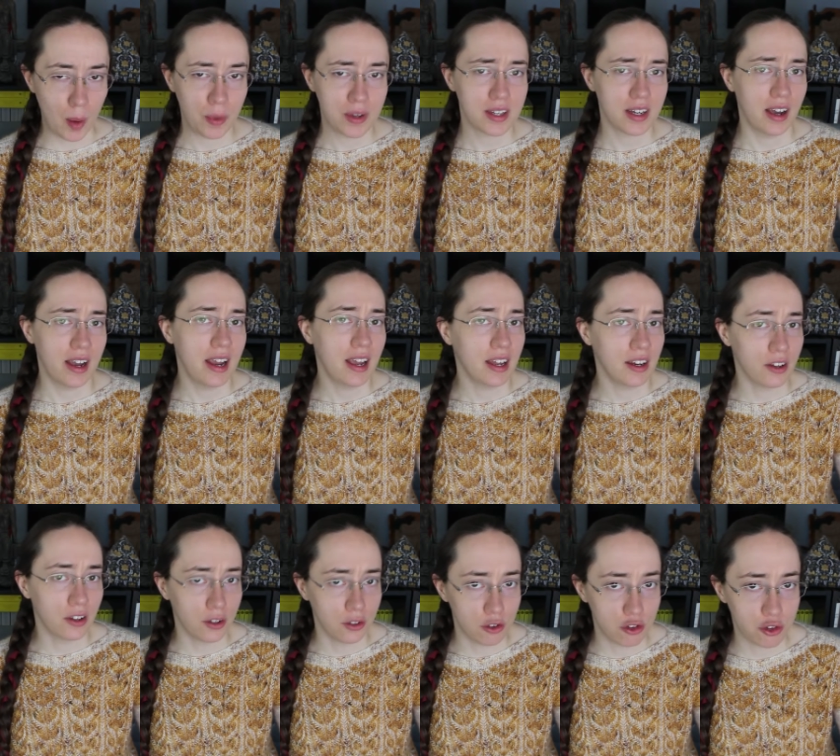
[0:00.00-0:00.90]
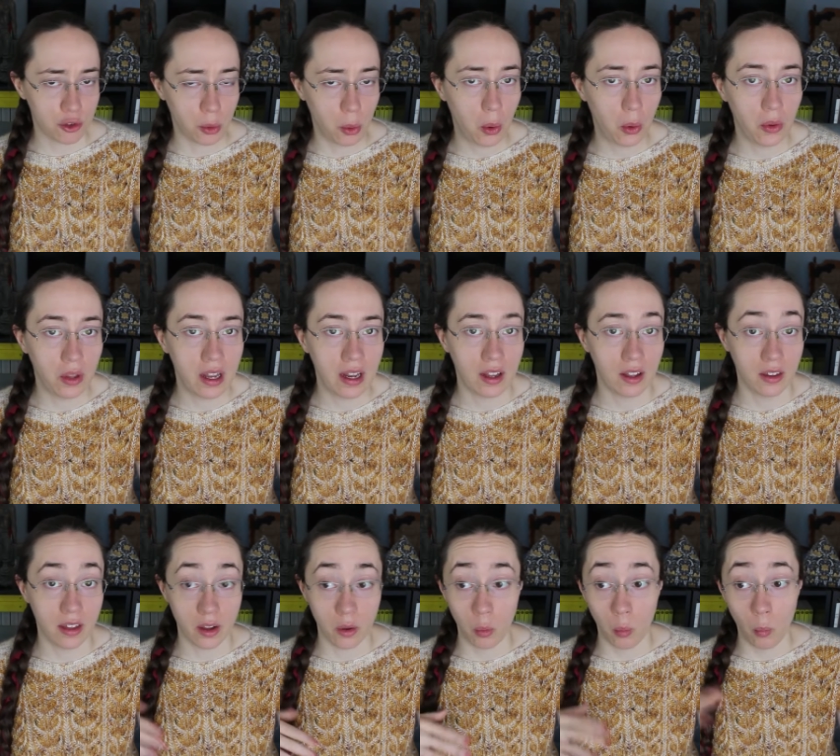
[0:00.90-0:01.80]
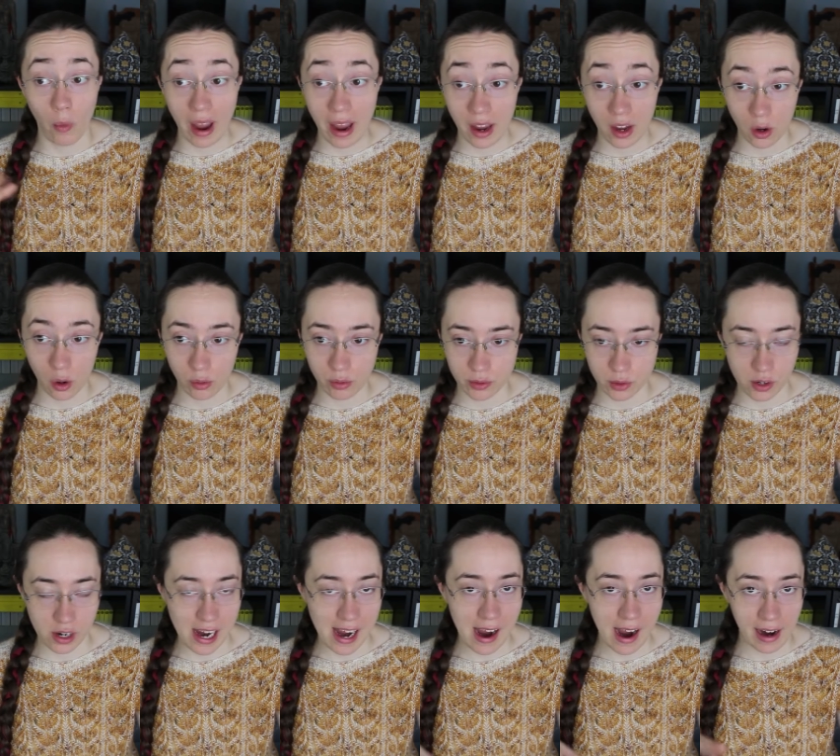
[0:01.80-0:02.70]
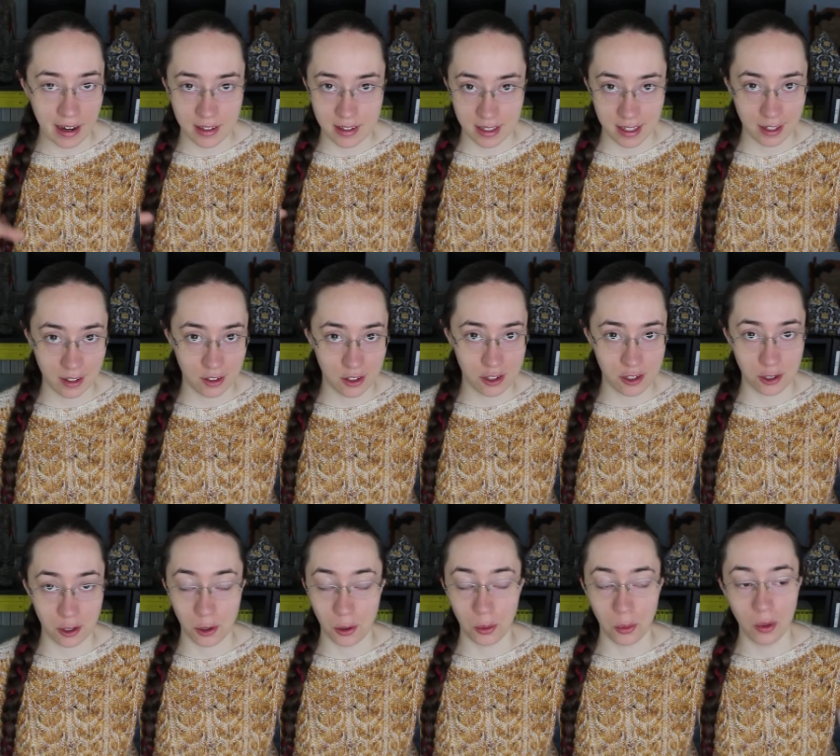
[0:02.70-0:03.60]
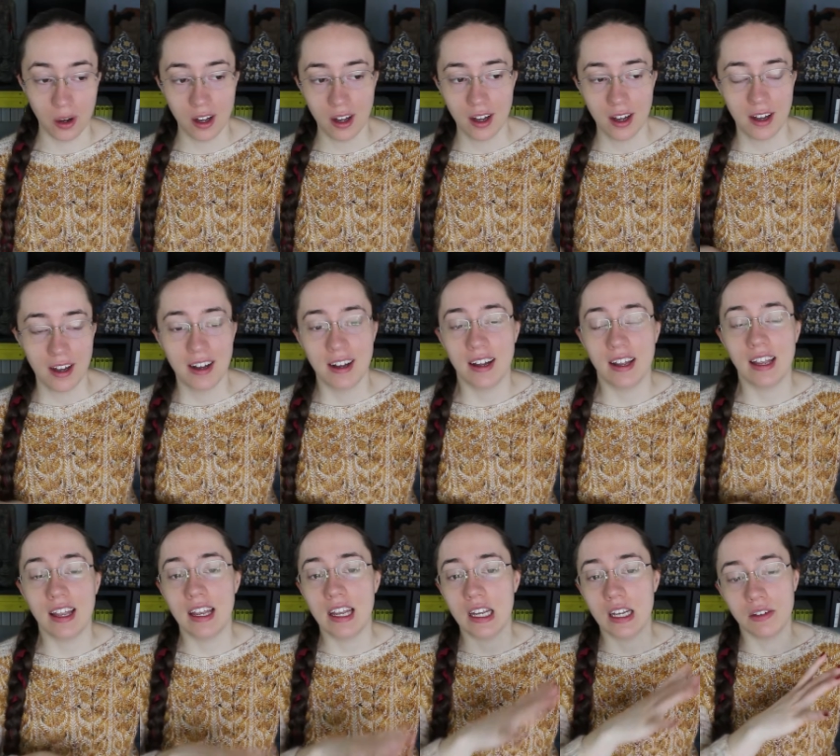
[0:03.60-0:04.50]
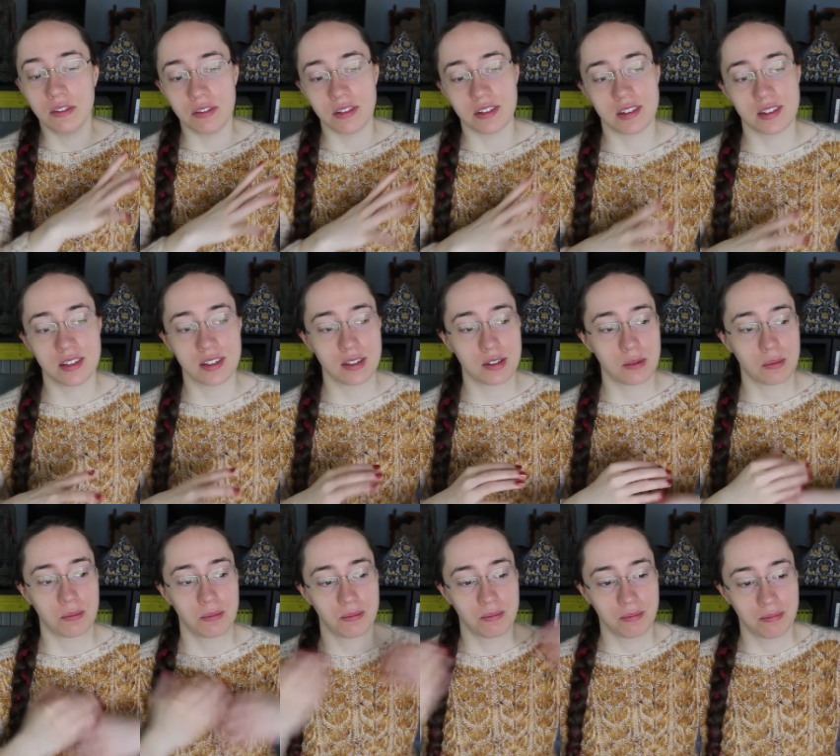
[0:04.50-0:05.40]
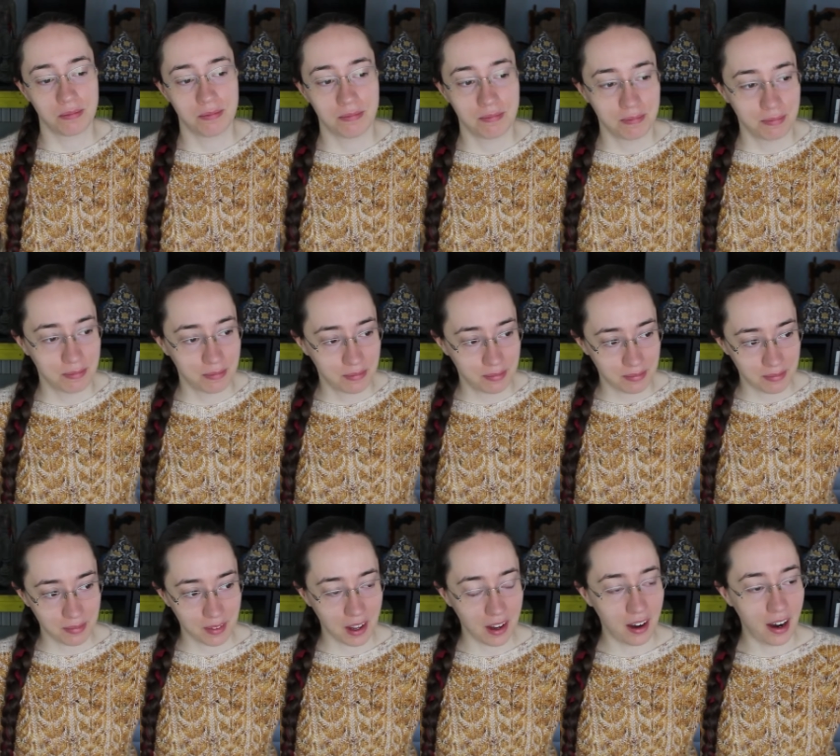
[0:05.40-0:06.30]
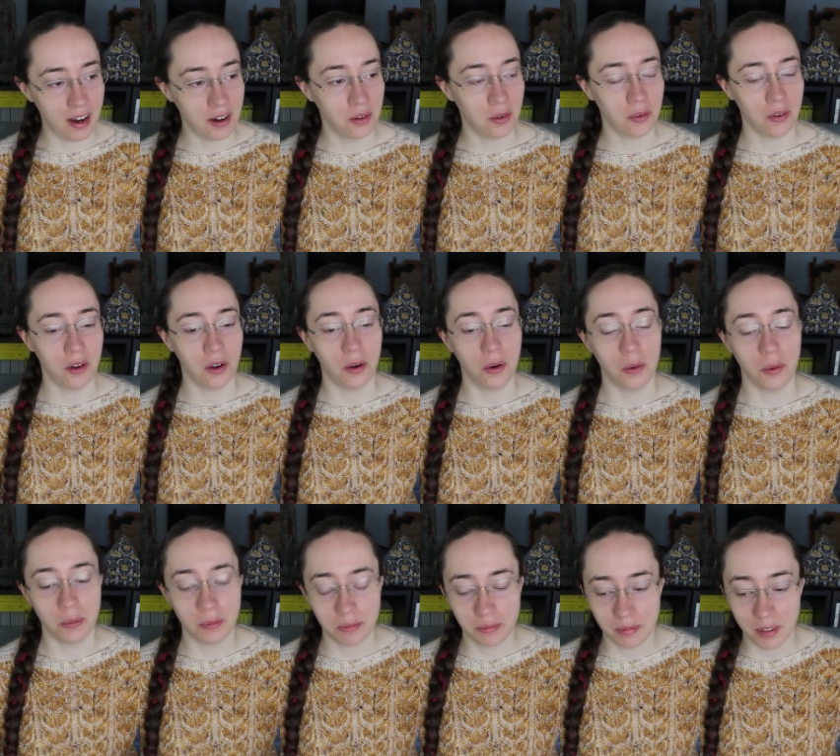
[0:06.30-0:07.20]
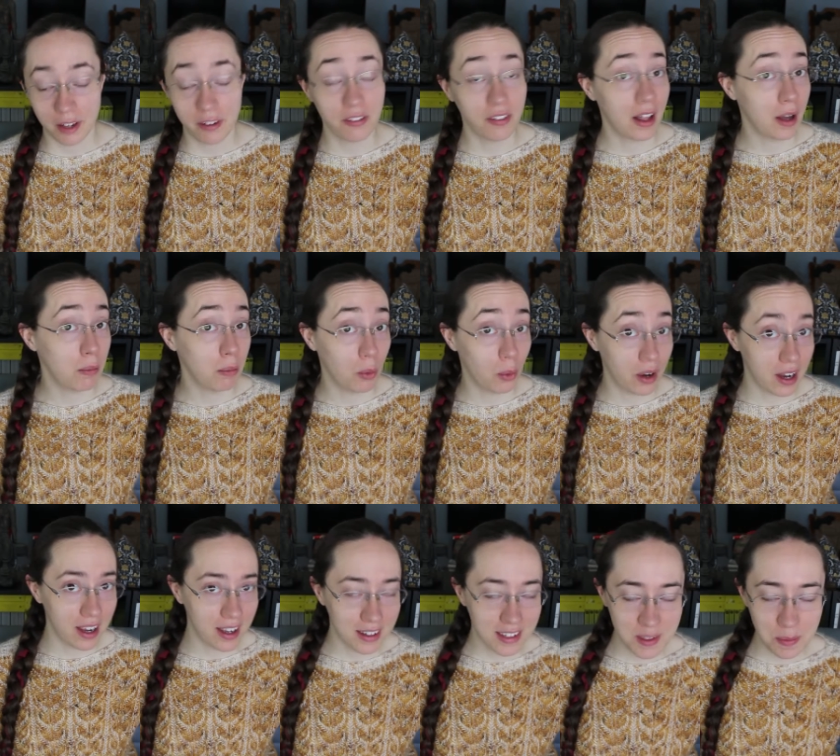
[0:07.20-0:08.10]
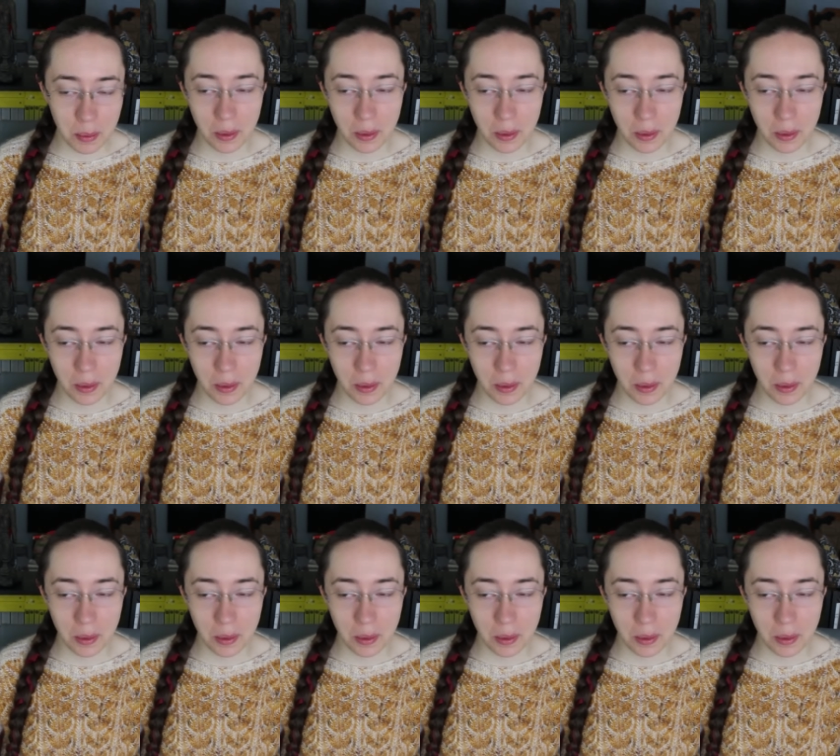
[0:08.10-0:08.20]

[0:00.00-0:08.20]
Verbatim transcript: uptight and controlling and like way overreacting to Eve's, I don't know, flamboyance